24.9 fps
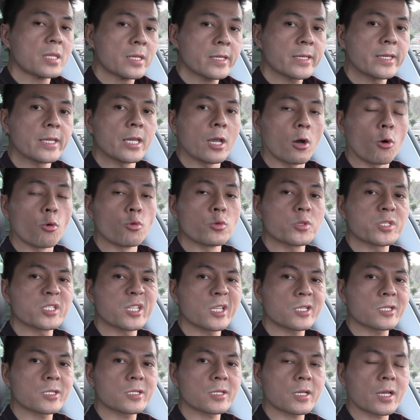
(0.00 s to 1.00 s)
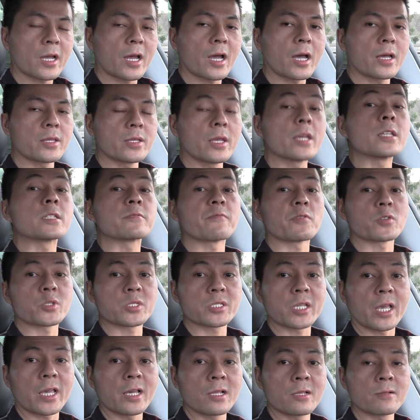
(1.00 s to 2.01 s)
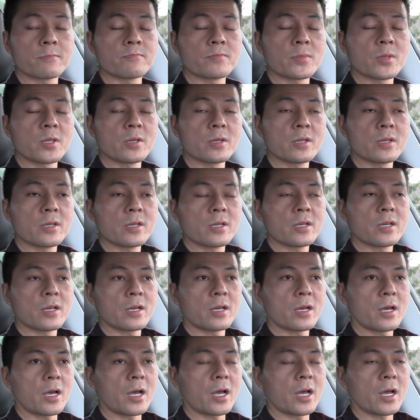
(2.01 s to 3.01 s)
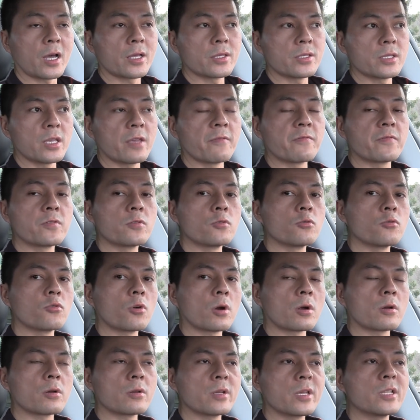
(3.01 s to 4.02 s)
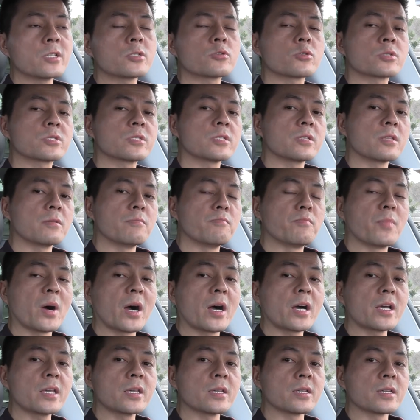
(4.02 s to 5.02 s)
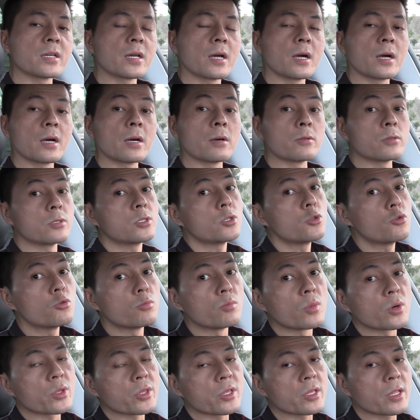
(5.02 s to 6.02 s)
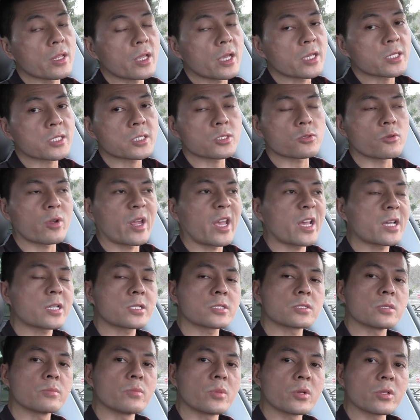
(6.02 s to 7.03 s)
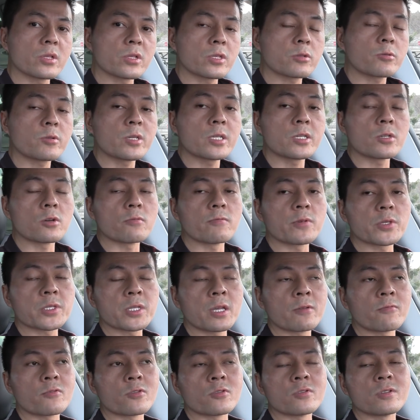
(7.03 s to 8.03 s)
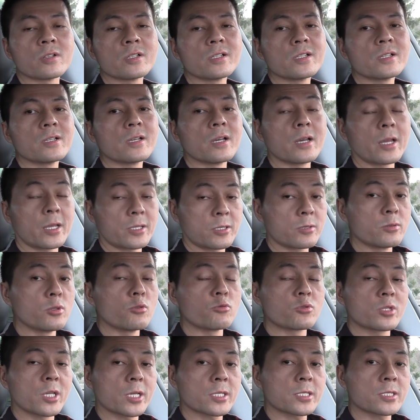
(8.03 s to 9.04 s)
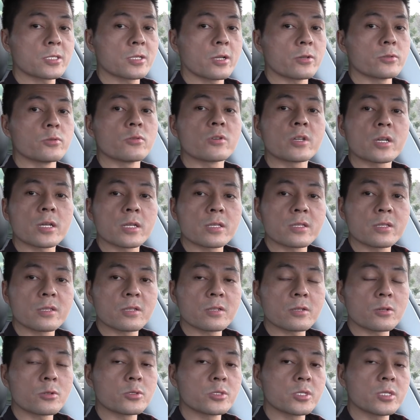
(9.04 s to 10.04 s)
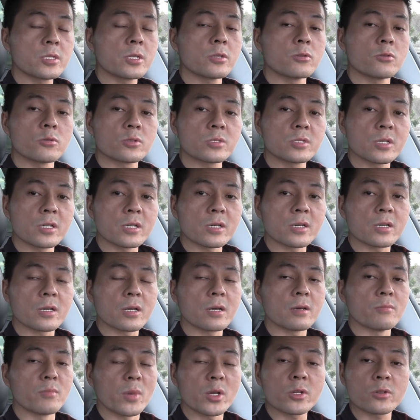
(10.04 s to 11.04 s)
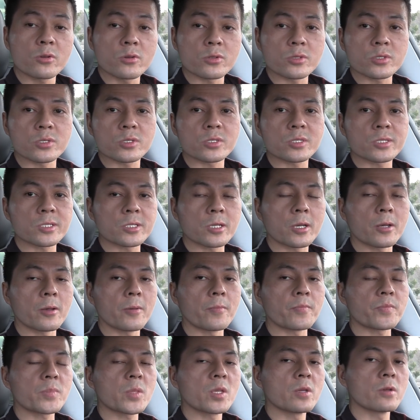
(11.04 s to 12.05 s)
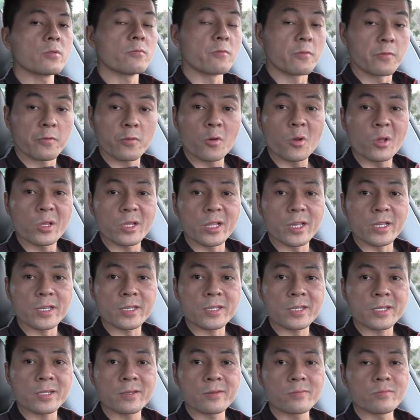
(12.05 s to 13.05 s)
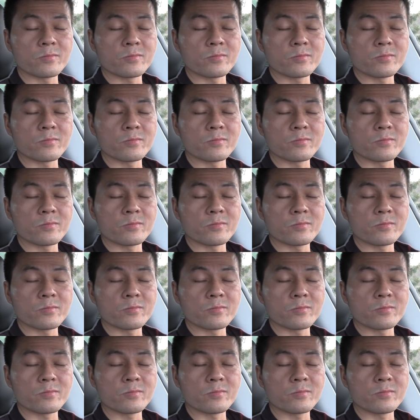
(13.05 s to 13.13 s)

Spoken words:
He owns it and it's for sale. And if you are interested in buying a new Model S or X or Model 3 or whatever, at new Tesla, you can consider using Marcus' referral link,